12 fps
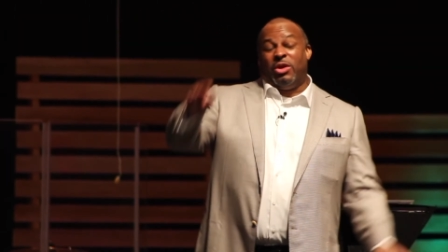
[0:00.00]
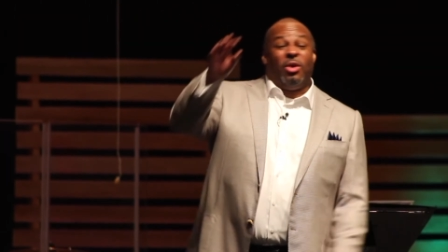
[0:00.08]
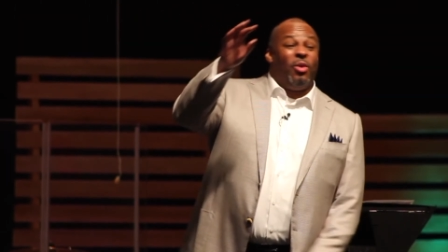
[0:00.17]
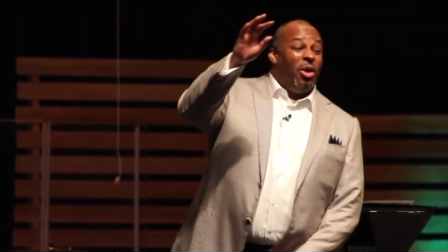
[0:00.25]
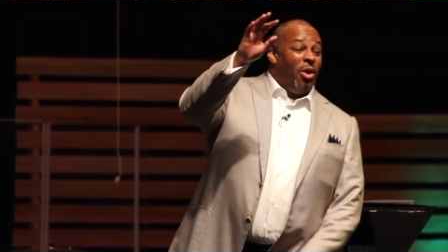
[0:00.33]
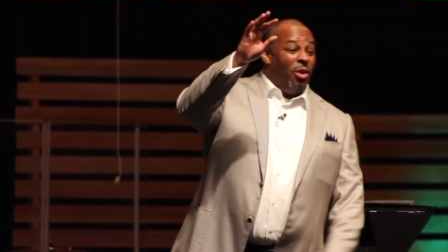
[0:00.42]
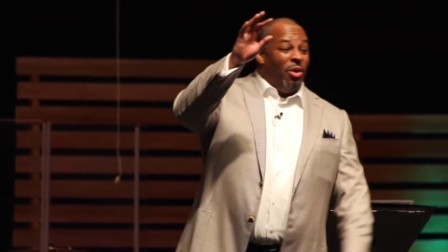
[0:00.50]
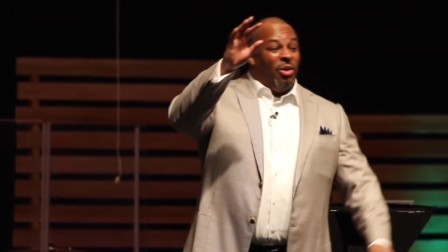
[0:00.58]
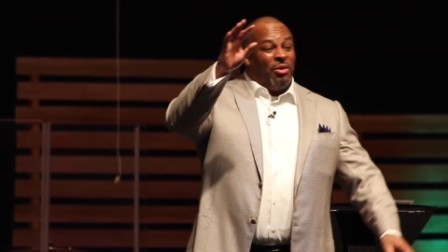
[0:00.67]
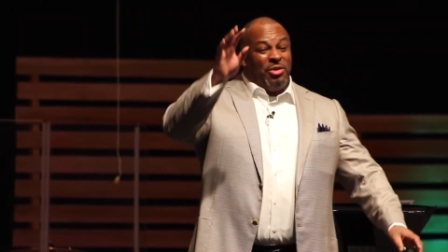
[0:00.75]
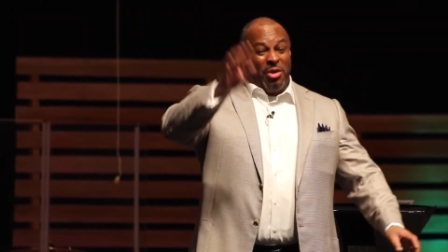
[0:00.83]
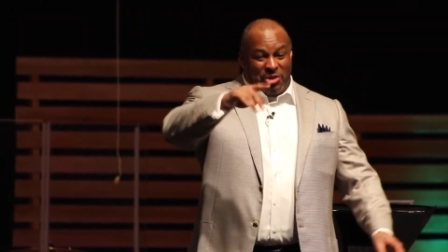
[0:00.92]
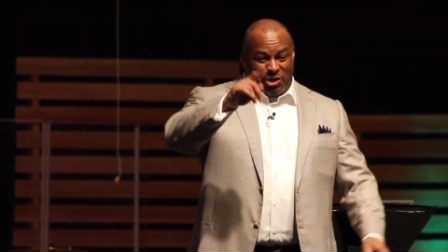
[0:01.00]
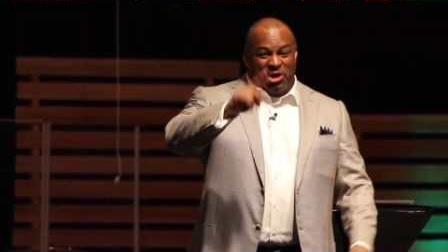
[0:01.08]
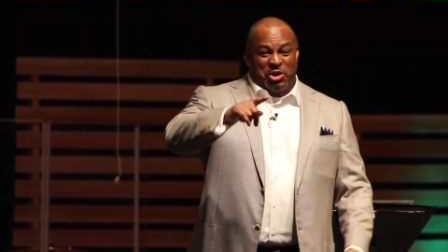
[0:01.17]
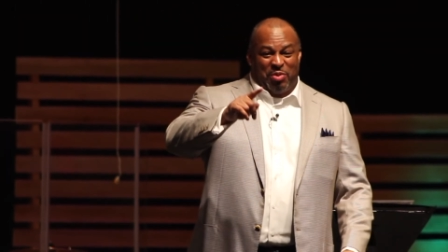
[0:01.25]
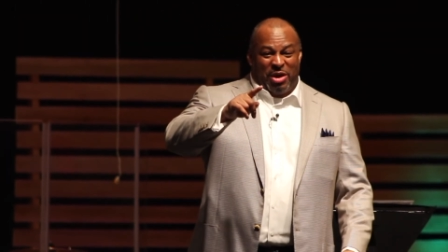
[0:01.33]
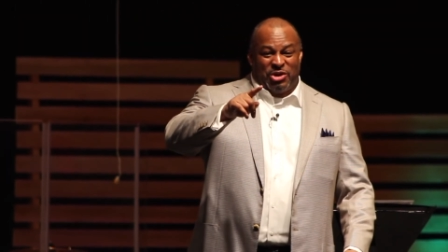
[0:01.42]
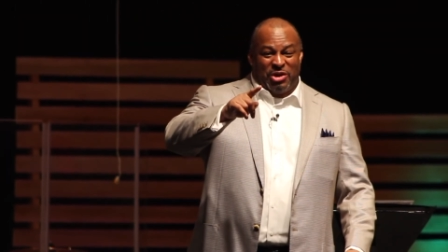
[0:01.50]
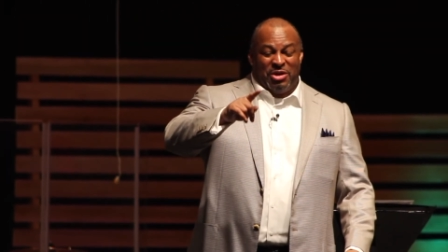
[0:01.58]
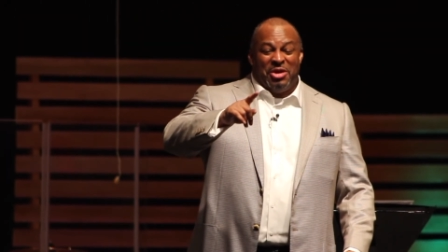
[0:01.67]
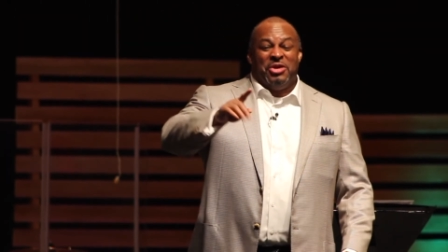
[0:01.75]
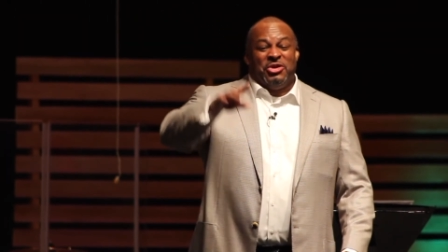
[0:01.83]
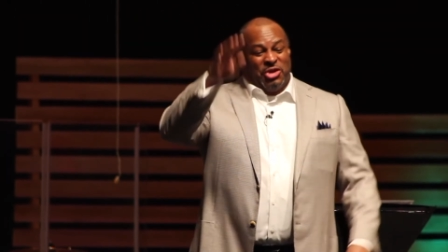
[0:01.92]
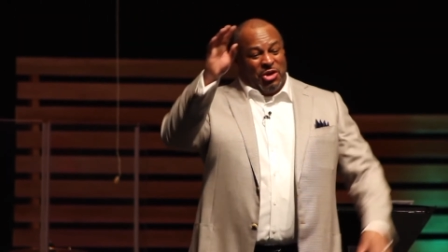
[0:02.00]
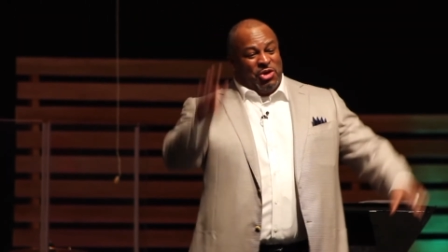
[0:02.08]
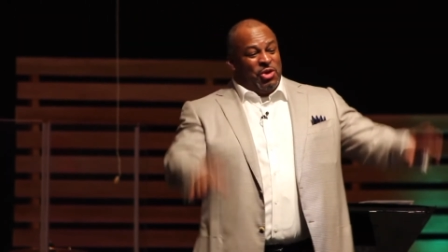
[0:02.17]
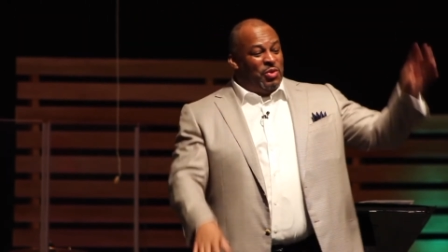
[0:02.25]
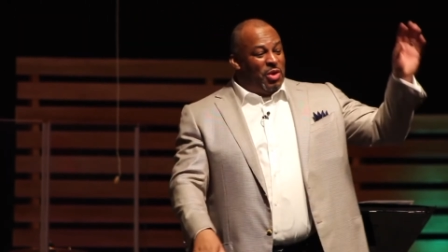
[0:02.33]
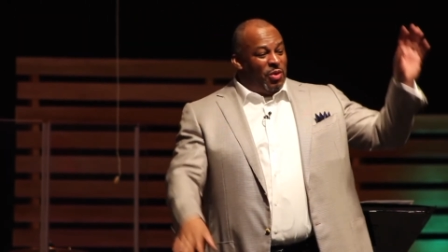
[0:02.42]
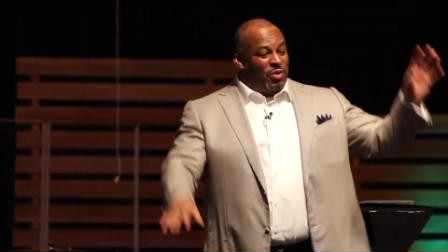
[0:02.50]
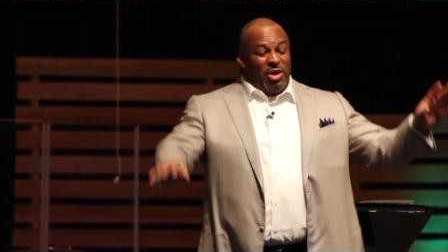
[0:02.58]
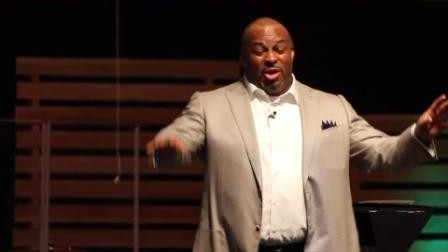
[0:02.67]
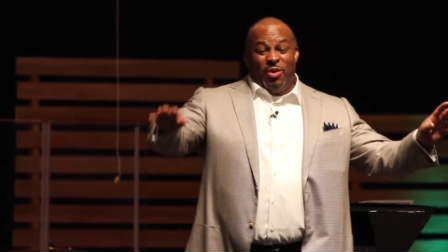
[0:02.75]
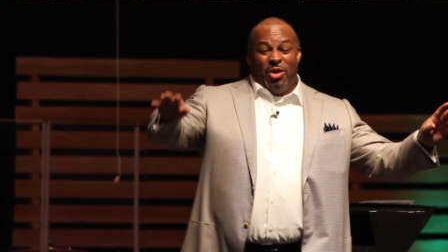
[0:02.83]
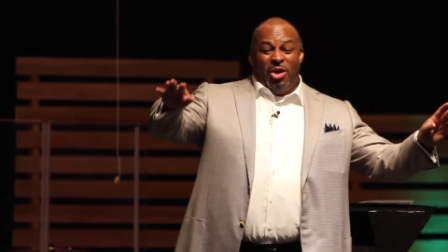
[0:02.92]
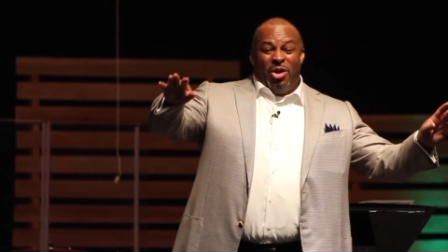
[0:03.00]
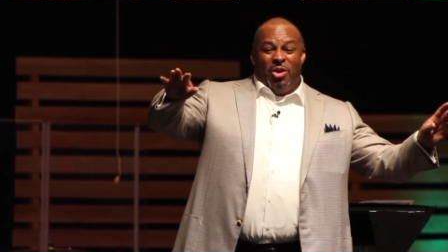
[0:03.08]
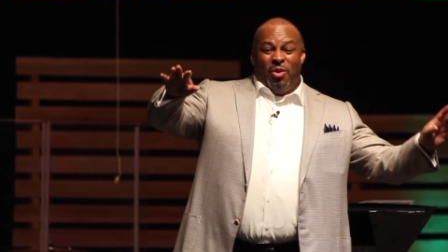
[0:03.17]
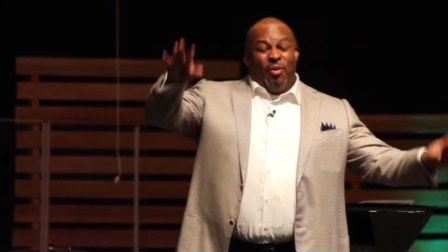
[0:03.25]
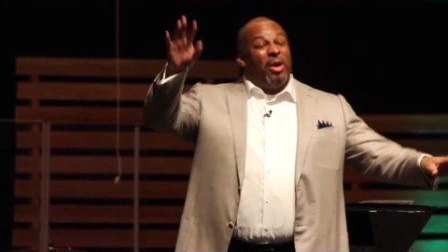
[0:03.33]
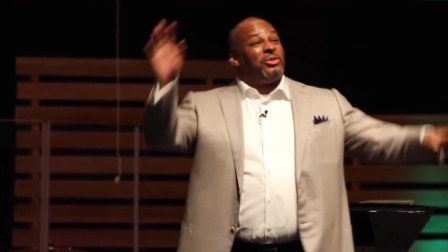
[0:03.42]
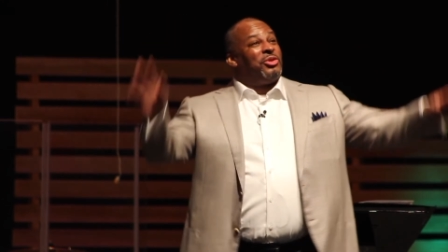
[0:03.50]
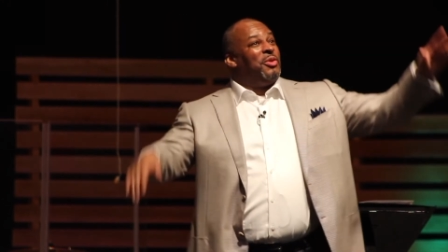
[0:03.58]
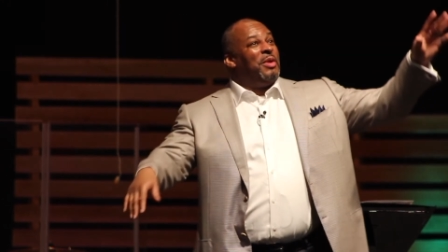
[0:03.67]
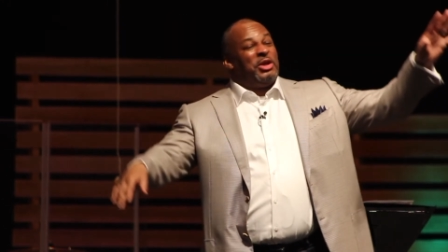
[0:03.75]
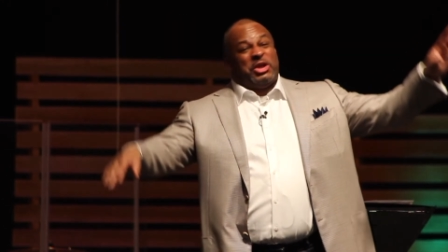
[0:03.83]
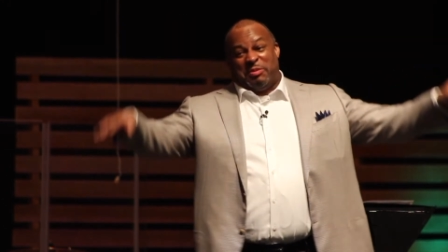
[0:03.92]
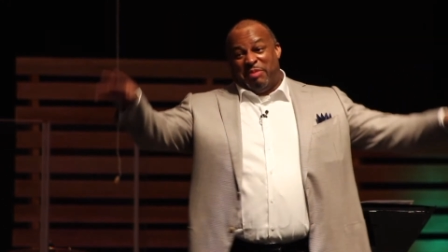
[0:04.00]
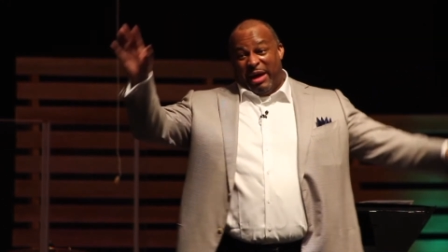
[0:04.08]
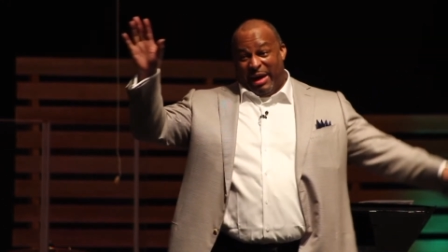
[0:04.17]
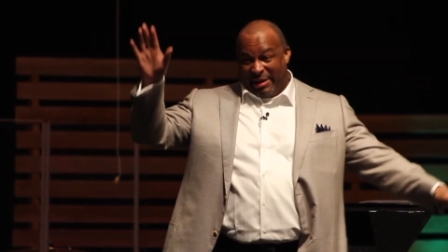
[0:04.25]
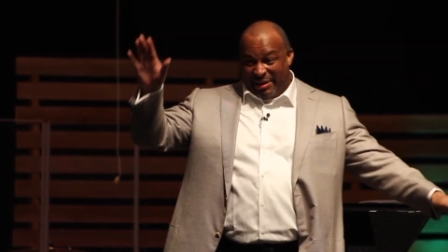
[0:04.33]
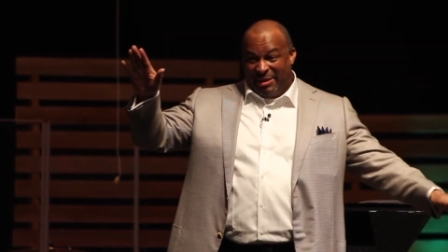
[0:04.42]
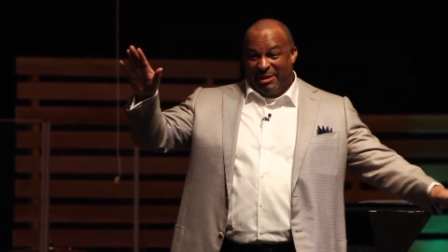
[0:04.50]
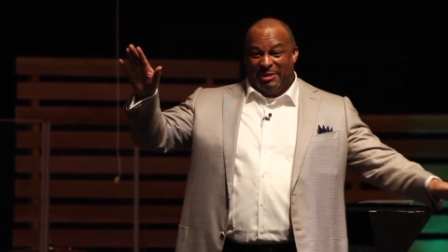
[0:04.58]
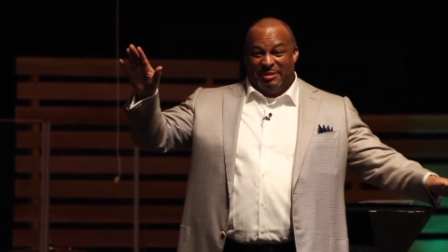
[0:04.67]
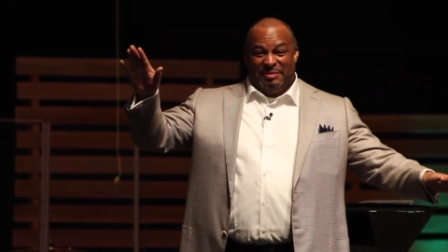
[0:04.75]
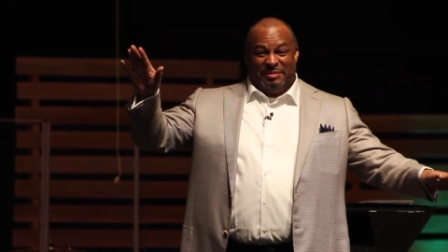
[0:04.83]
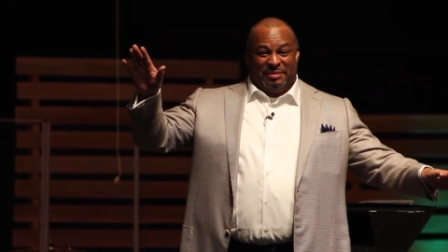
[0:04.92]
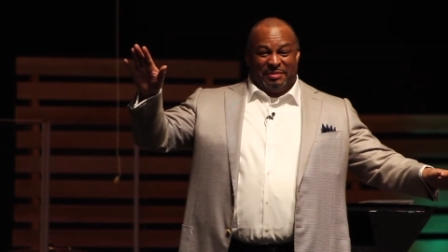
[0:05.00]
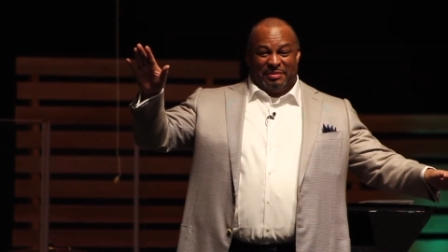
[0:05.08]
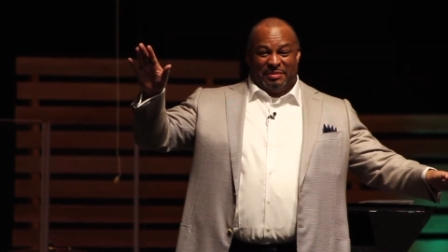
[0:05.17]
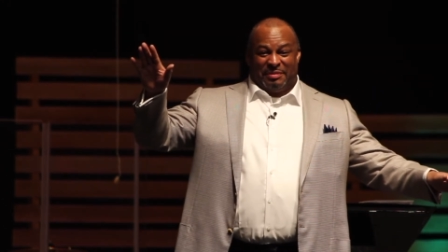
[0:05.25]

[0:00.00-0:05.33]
know, notice the expression, so you don't know what to expect. What to expect.